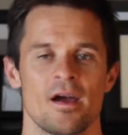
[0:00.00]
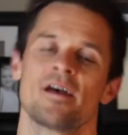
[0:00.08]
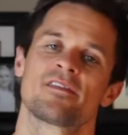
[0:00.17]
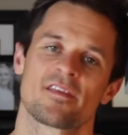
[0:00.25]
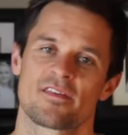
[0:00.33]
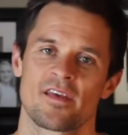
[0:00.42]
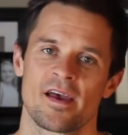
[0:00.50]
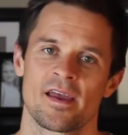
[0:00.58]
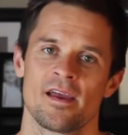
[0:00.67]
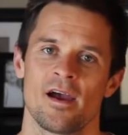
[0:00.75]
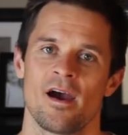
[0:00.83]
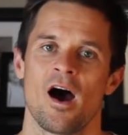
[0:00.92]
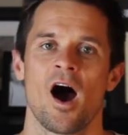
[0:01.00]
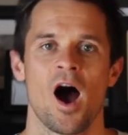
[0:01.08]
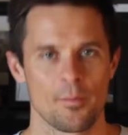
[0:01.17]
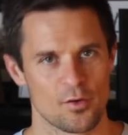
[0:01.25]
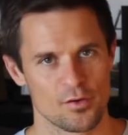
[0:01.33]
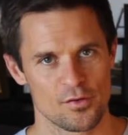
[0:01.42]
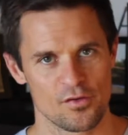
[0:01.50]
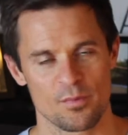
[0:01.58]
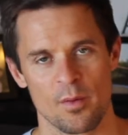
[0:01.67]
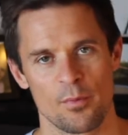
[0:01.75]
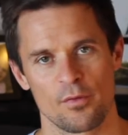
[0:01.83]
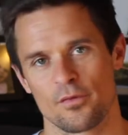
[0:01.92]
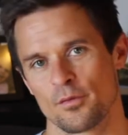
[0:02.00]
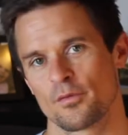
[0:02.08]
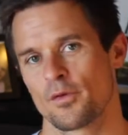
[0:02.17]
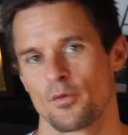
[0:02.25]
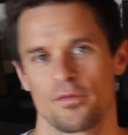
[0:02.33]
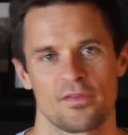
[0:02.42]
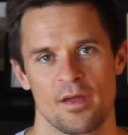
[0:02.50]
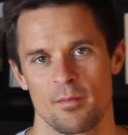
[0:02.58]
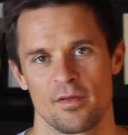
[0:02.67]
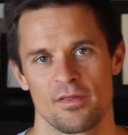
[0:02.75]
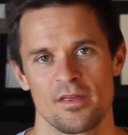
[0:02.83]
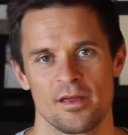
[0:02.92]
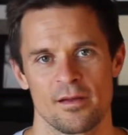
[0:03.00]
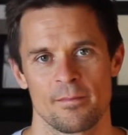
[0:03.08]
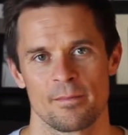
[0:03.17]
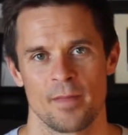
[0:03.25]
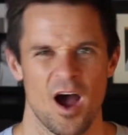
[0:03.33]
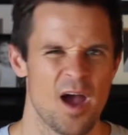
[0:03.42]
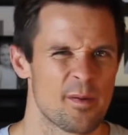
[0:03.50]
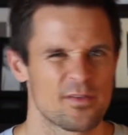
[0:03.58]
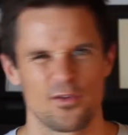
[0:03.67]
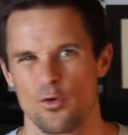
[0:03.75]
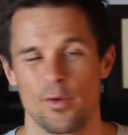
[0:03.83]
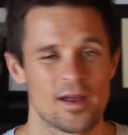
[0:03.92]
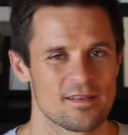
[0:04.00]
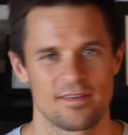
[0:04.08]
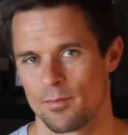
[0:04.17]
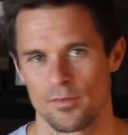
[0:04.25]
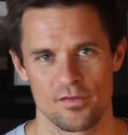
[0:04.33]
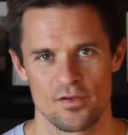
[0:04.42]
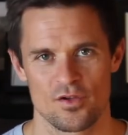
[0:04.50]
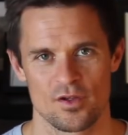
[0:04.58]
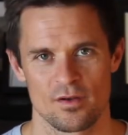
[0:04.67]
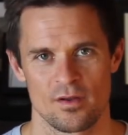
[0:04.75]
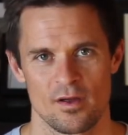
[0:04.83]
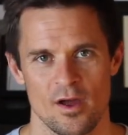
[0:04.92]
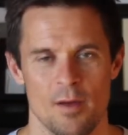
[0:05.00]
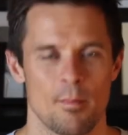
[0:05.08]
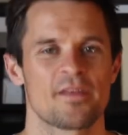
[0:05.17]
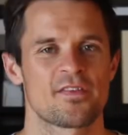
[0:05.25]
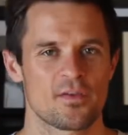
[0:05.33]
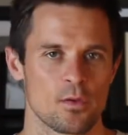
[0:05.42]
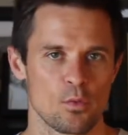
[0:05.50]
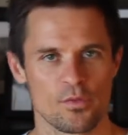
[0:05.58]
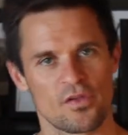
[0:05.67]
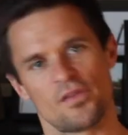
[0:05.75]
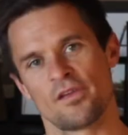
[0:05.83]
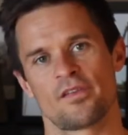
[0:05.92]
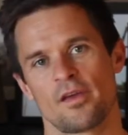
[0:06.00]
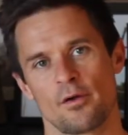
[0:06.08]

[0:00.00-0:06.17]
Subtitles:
it's to say, I'm going to use my personal skills statement there. I'm a 2 out of 10 musician. My skills in this